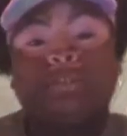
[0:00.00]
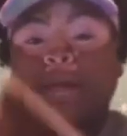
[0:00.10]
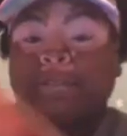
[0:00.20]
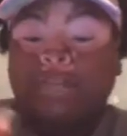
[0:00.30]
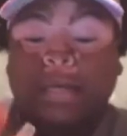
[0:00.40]
to
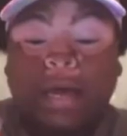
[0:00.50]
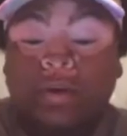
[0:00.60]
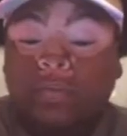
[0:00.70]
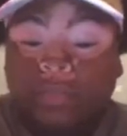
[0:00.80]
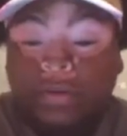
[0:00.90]
figure out who
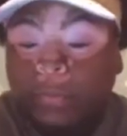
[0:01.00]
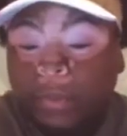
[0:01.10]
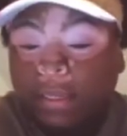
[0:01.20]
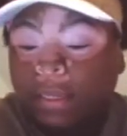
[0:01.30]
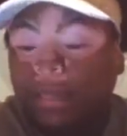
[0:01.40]
finna
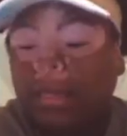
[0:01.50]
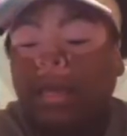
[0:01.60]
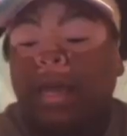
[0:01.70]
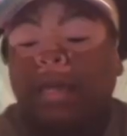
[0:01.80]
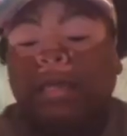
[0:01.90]
win,
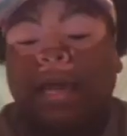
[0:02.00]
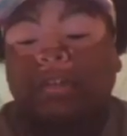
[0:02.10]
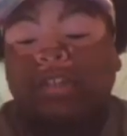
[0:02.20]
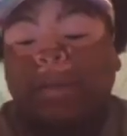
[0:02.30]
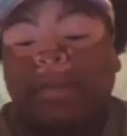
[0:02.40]
y'all
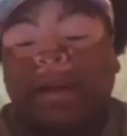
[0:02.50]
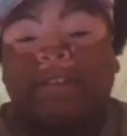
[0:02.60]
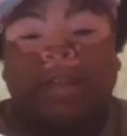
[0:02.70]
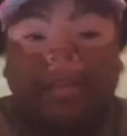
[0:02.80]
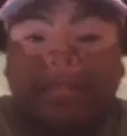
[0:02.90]
drop y'all favorite